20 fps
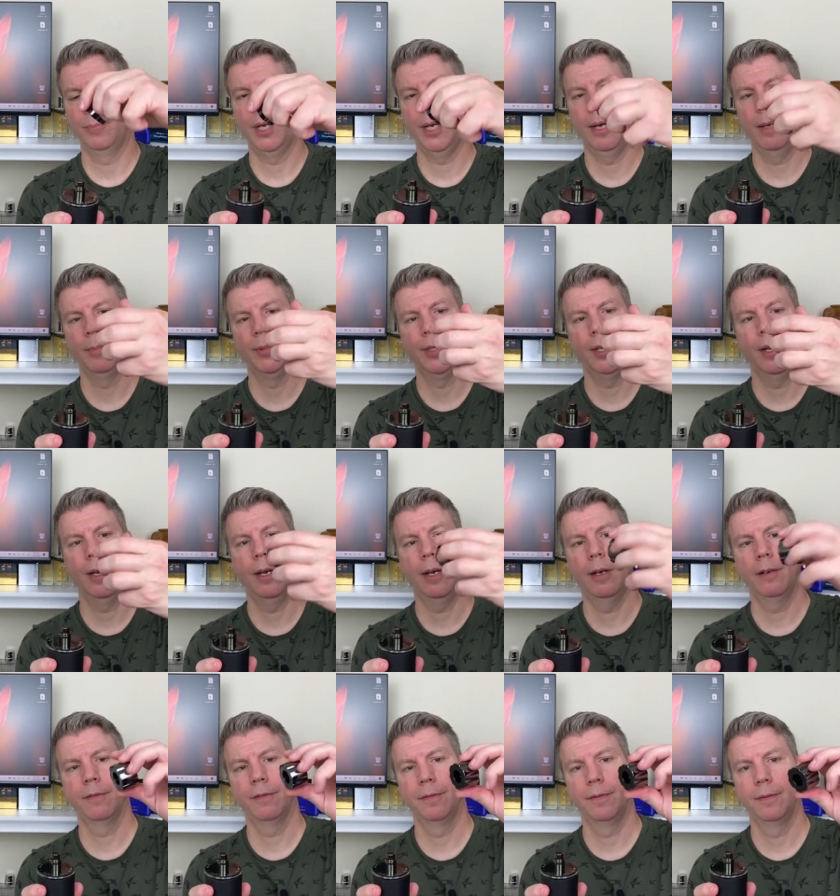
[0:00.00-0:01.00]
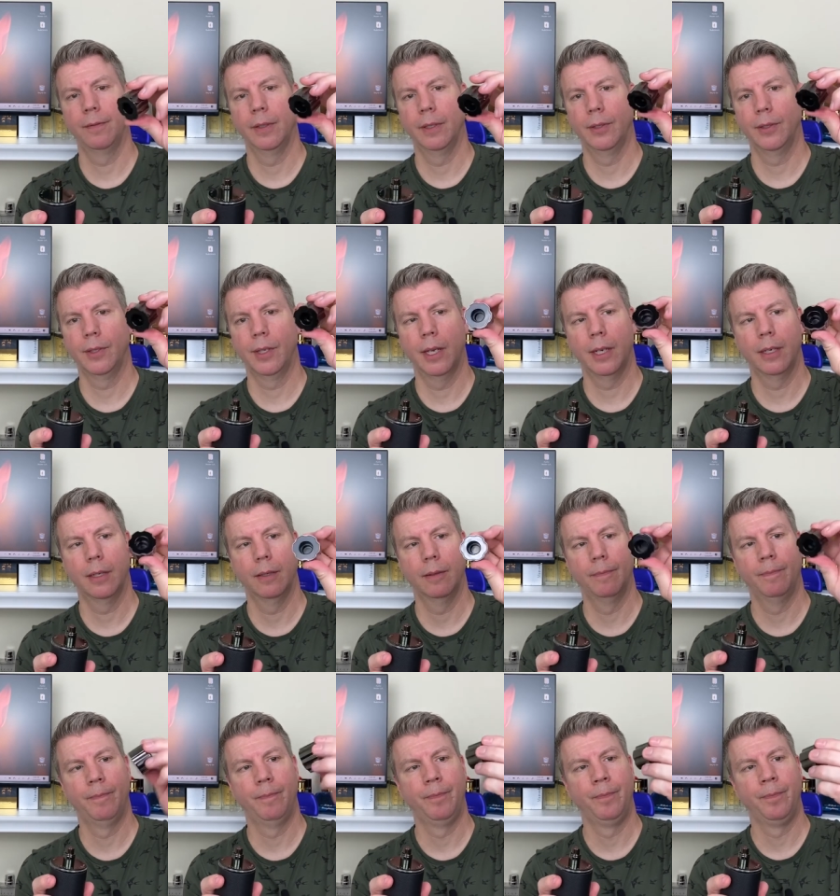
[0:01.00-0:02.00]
Pops off. It's got a...